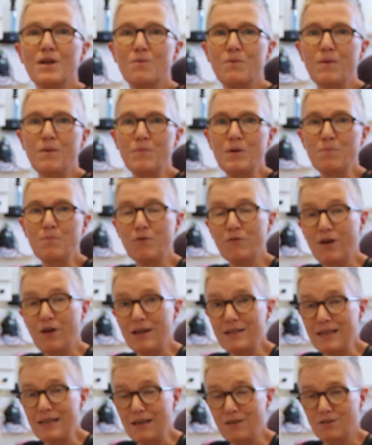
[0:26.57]
when we
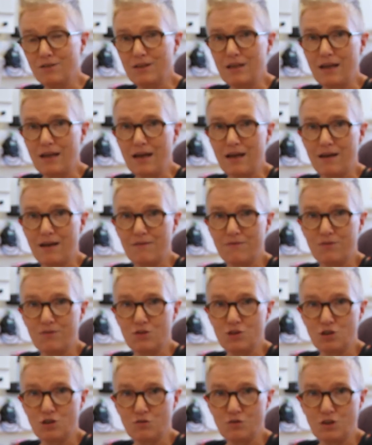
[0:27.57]
provide healthcare for
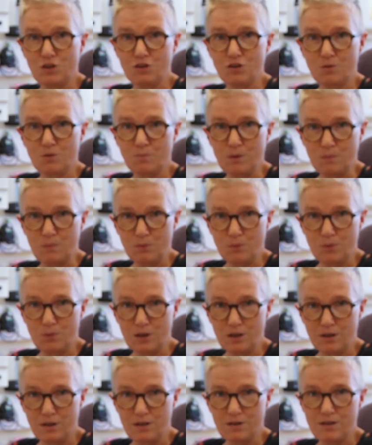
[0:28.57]
children and young people
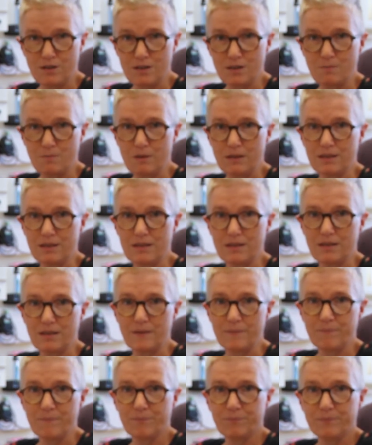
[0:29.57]
with a learning
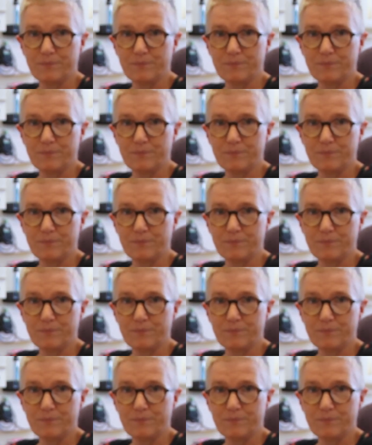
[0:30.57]
disability?